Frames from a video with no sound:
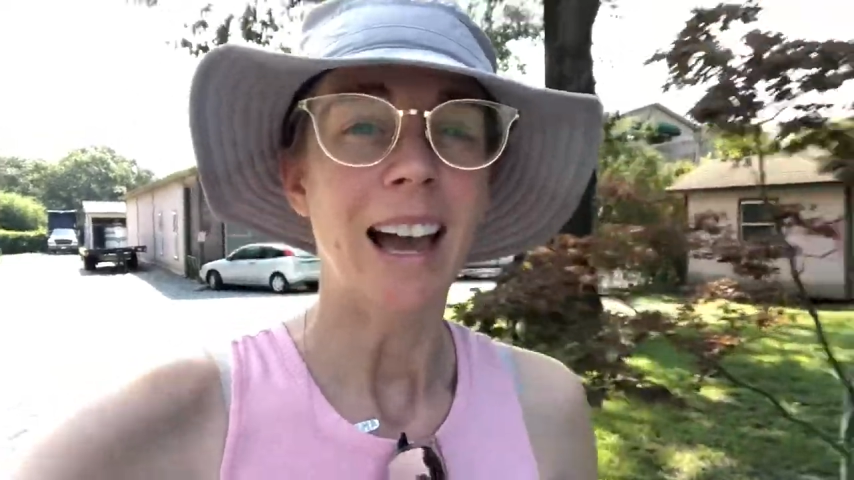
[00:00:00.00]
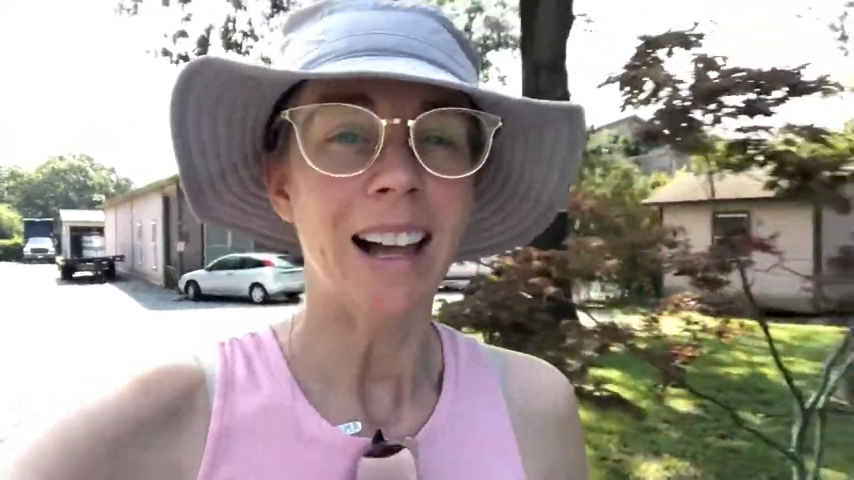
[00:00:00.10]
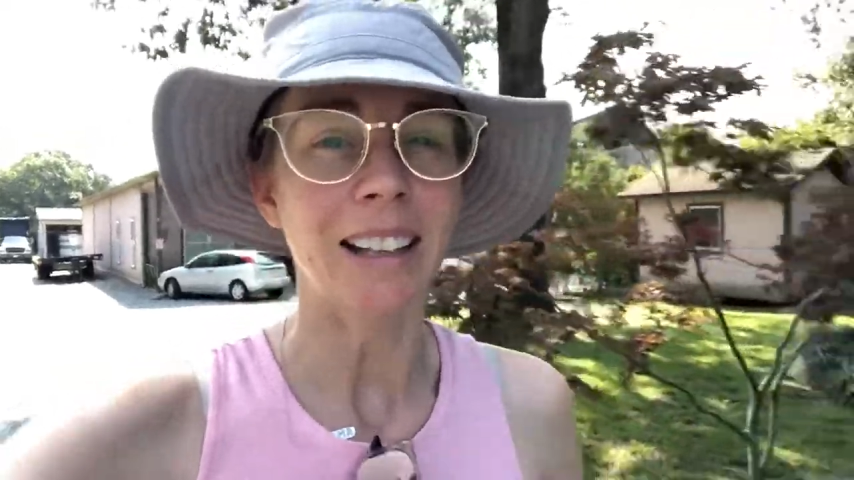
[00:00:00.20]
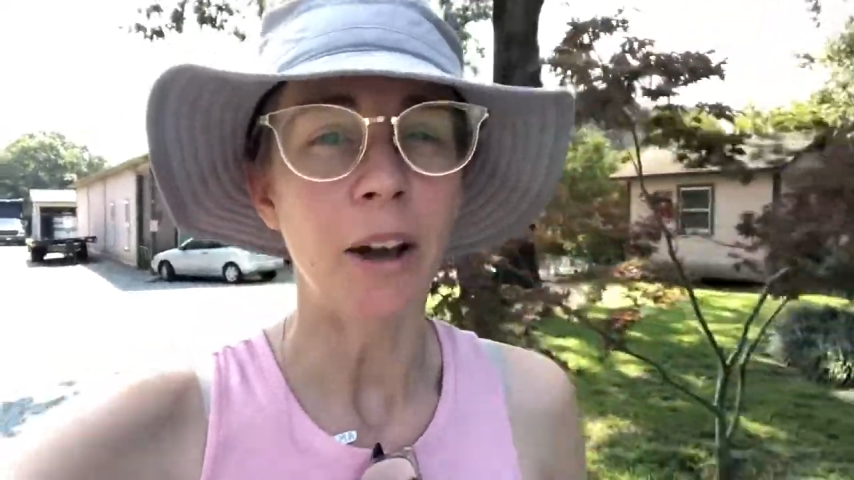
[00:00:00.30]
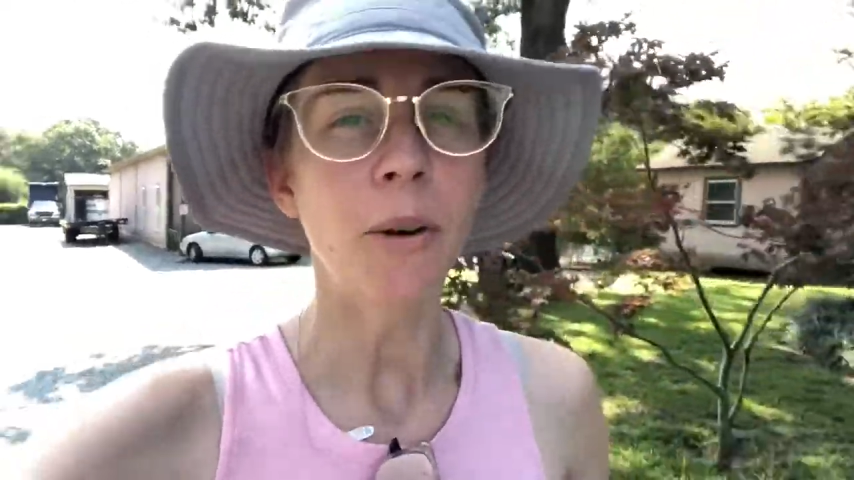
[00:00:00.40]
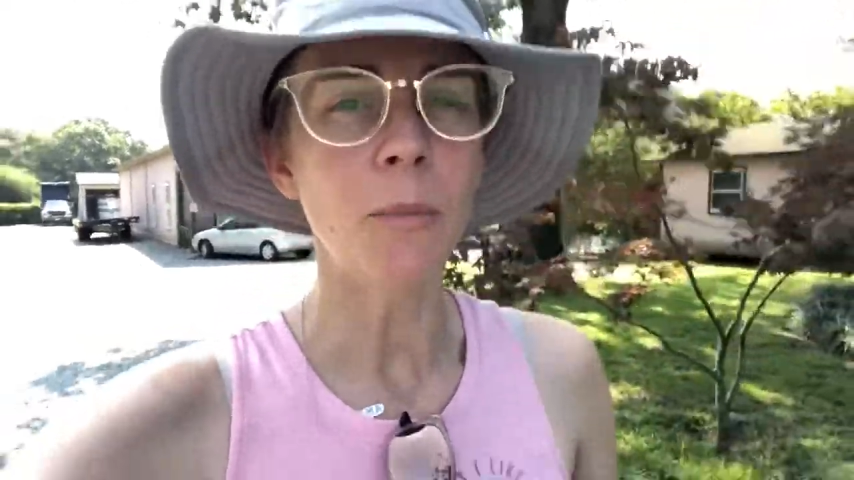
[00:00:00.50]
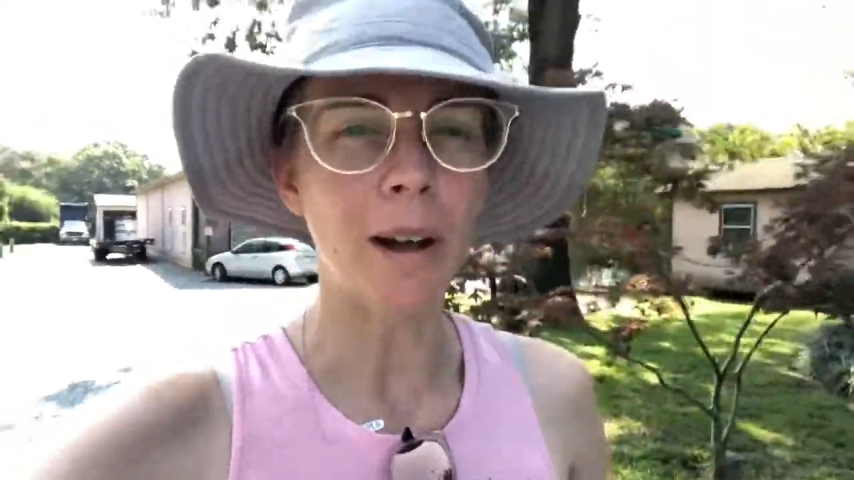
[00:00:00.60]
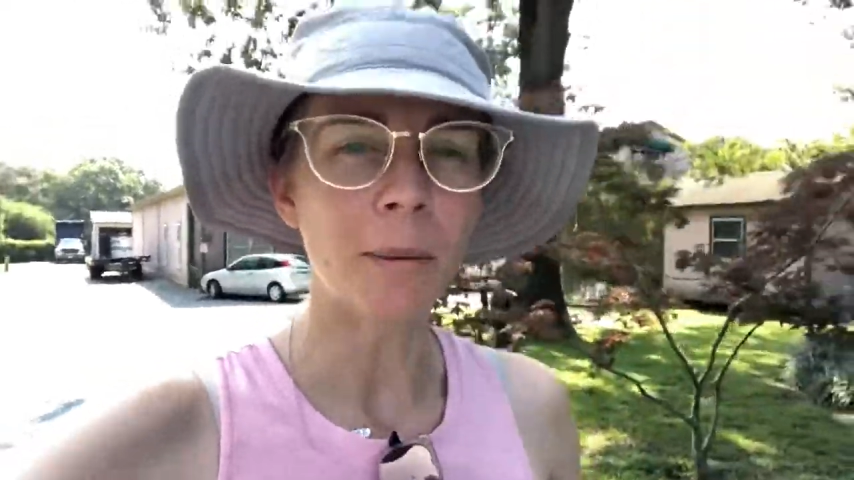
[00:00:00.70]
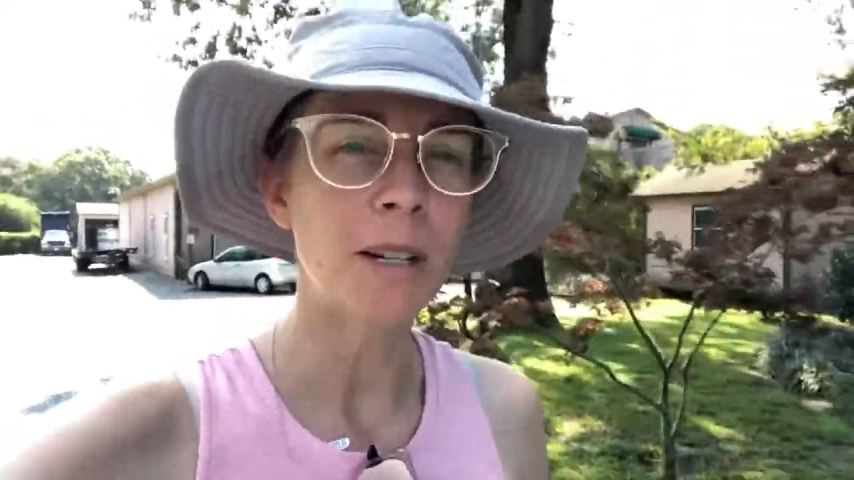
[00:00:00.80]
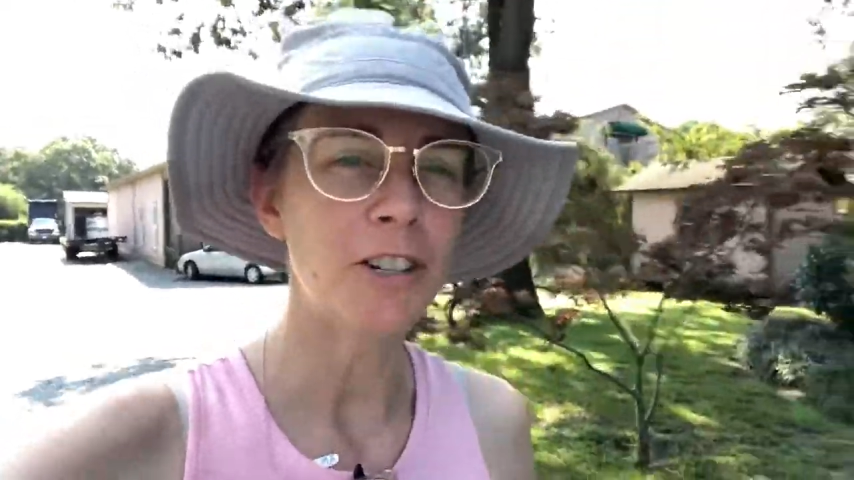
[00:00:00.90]
Hello and
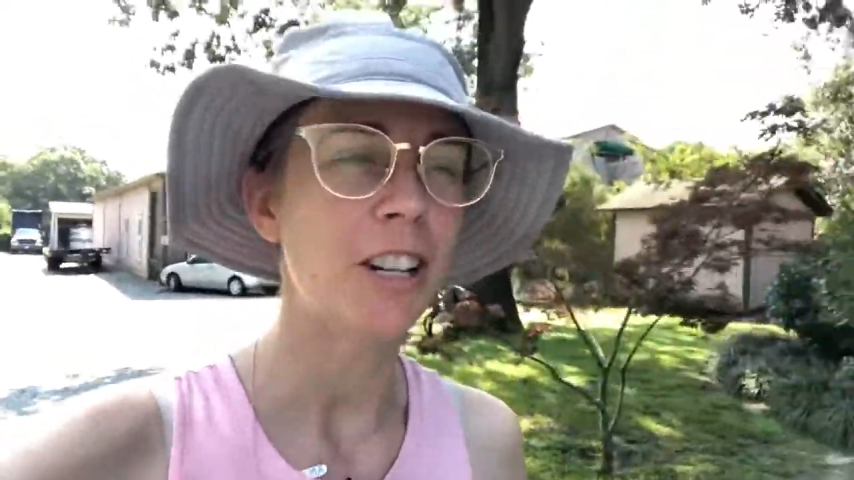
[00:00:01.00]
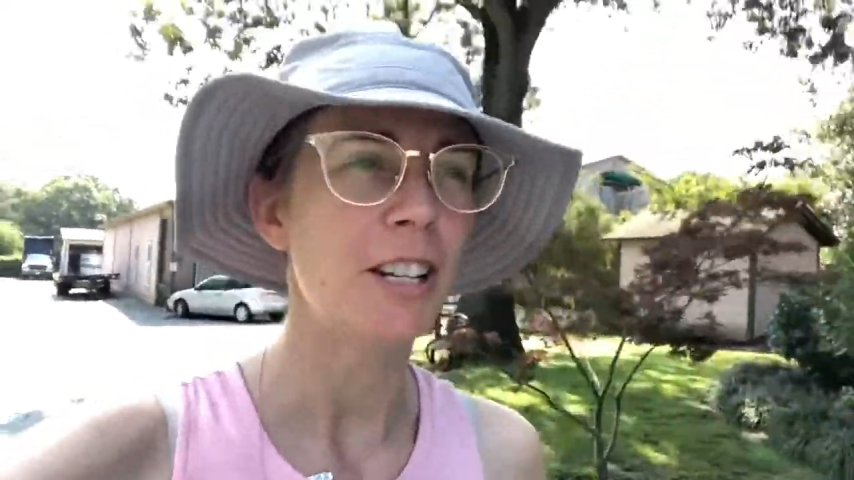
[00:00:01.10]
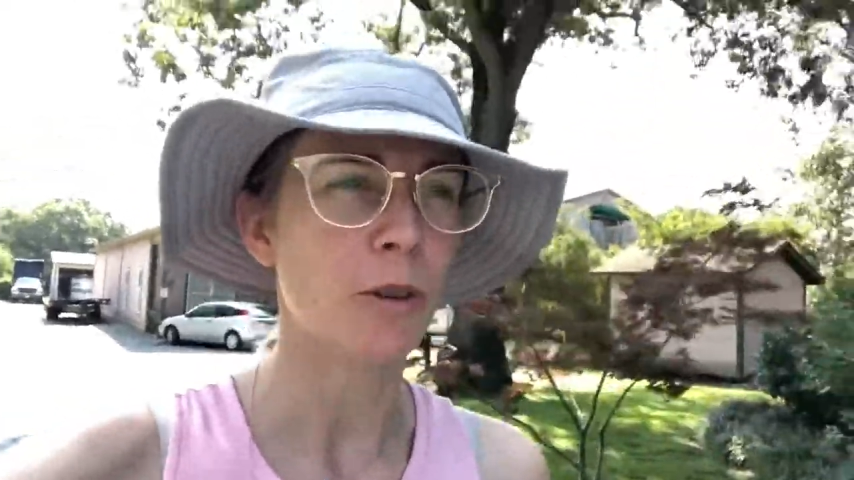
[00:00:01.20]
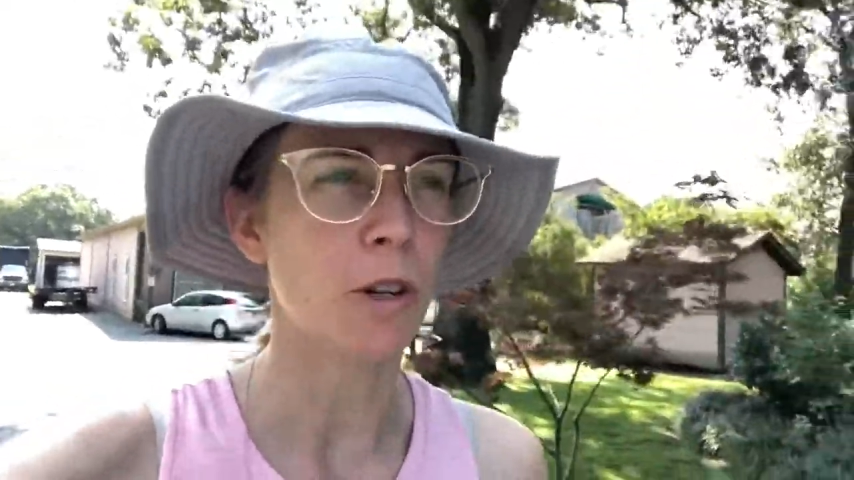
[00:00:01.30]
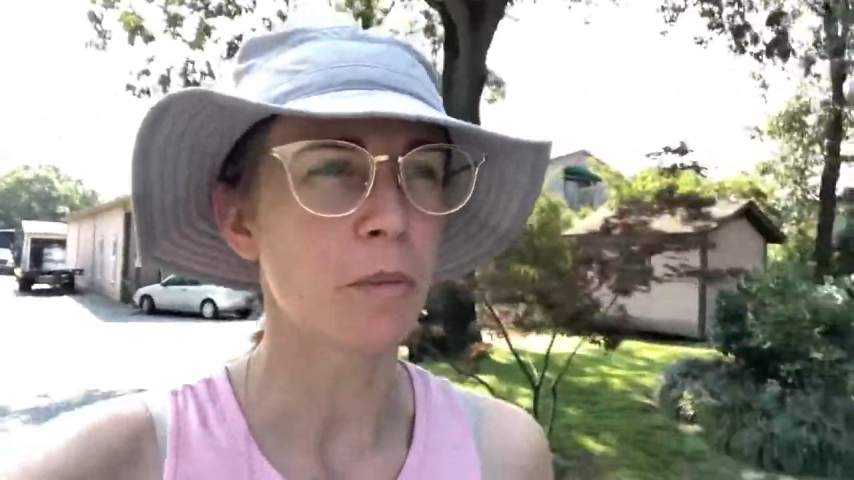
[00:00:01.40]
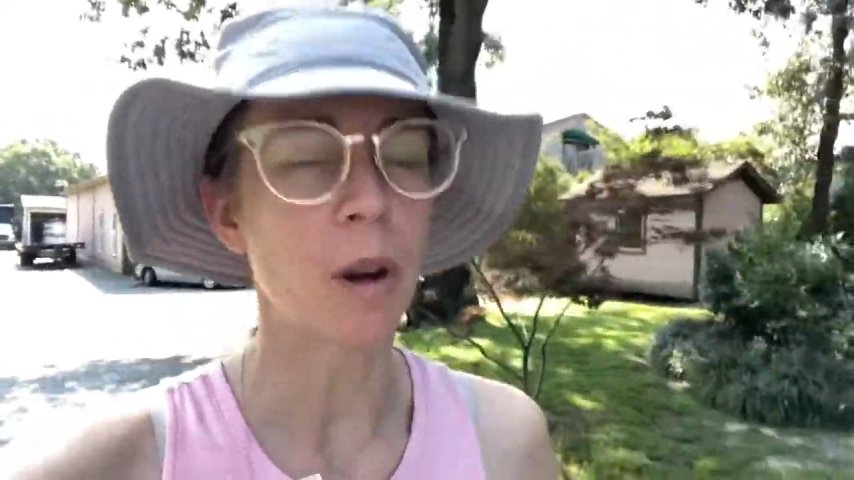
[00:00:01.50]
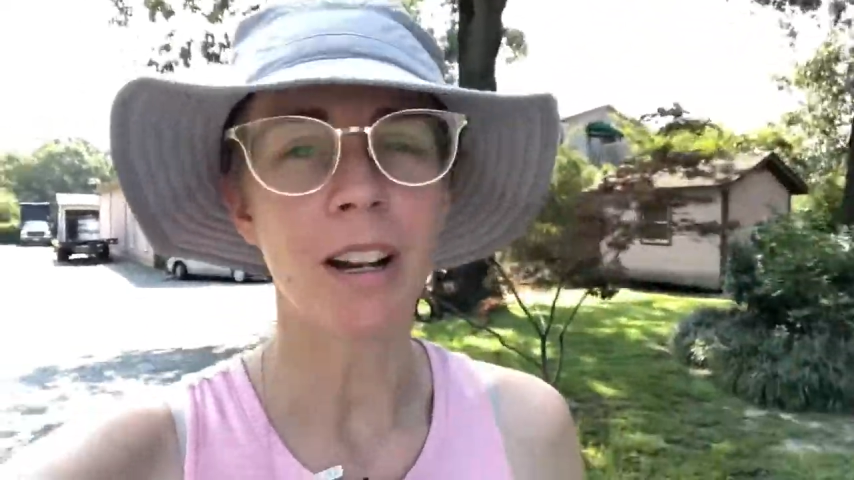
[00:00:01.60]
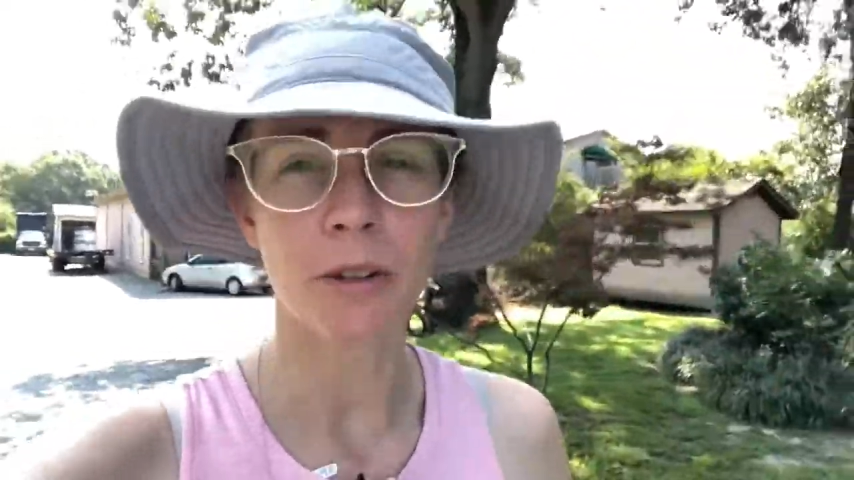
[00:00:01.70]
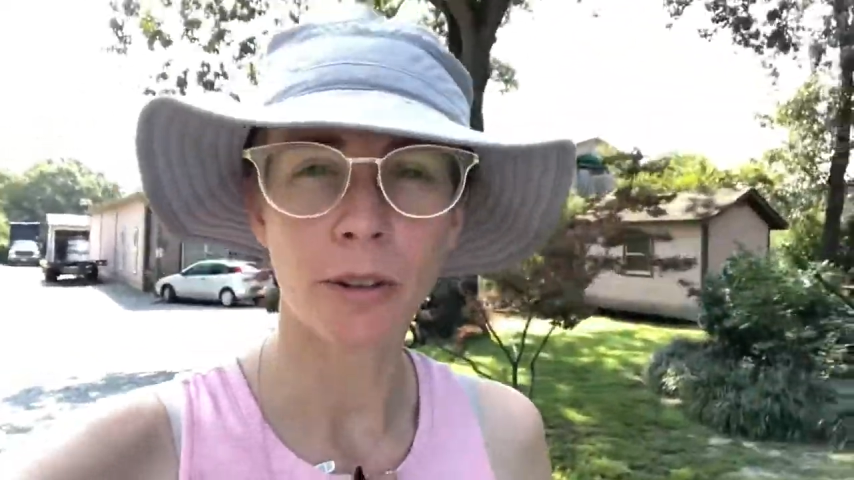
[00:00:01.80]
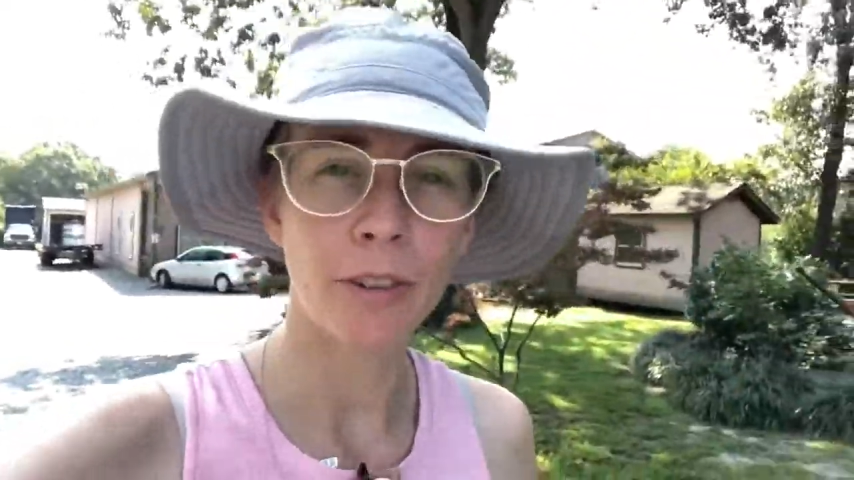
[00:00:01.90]
welcome to Ginny's Horse
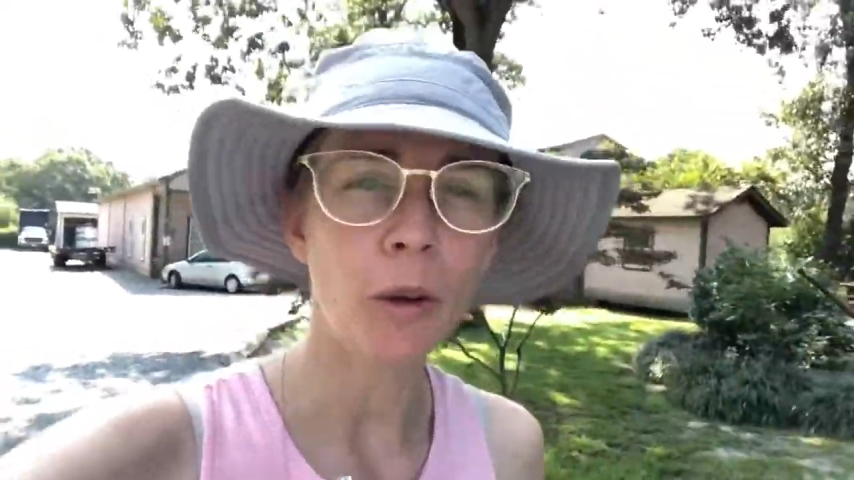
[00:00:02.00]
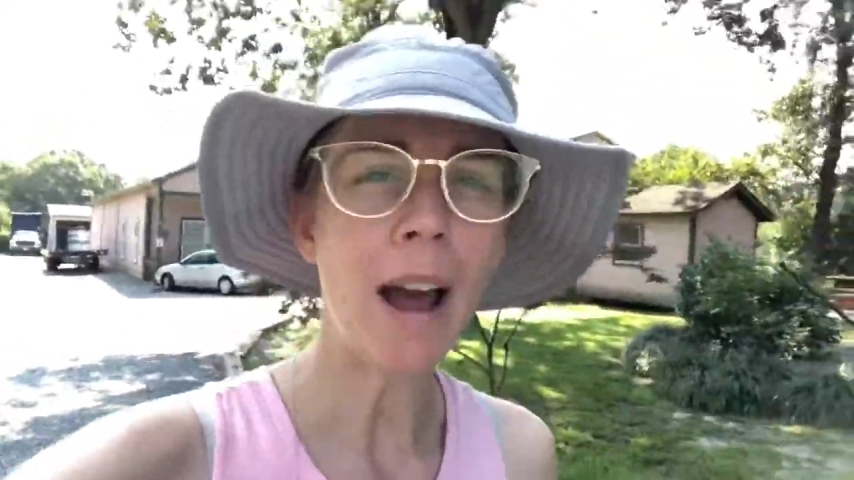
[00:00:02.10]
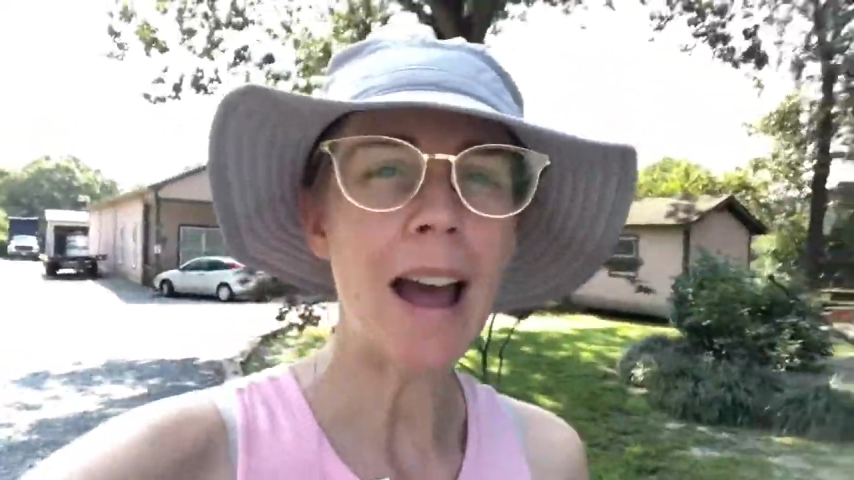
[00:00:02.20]
Product Review.